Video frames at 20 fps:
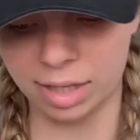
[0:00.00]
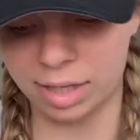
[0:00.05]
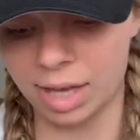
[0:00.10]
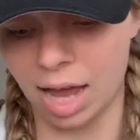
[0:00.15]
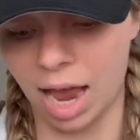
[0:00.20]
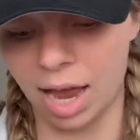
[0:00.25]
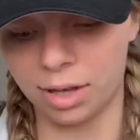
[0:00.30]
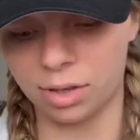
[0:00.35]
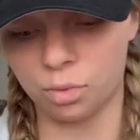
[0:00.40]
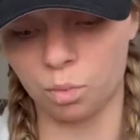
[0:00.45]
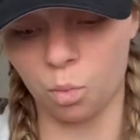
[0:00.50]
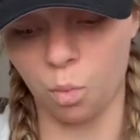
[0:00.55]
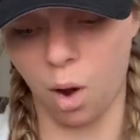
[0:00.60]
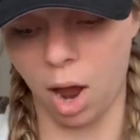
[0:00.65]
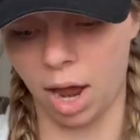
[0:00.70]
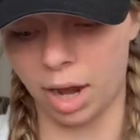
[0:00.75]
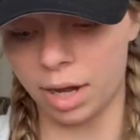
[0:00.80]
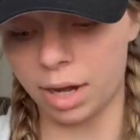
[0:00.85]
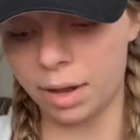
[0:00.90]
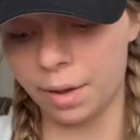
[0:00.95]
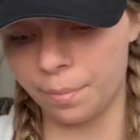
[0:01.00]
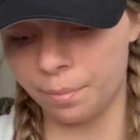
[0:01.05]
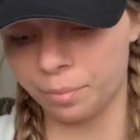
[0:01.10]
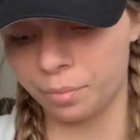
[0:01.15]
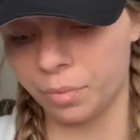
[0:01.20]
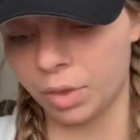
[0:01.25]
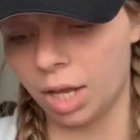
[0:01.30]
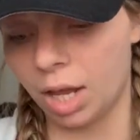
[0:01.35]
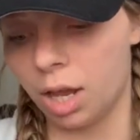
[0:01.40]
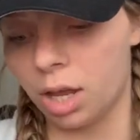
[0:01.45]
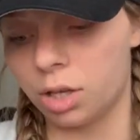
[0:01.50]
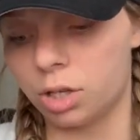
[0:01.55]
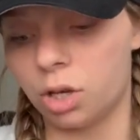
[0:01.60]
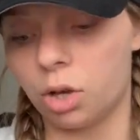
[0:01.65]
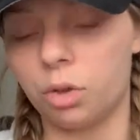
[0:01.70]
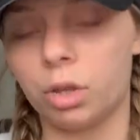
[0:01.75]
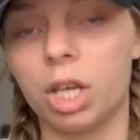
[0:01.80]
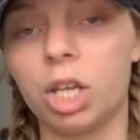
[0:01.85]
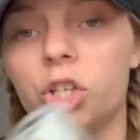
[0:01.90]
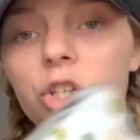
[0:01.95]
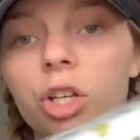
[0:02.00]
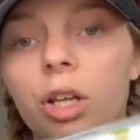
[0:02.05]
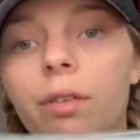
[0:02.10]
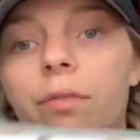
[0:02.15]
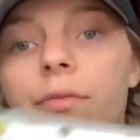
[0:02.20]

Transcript: size 1. So these should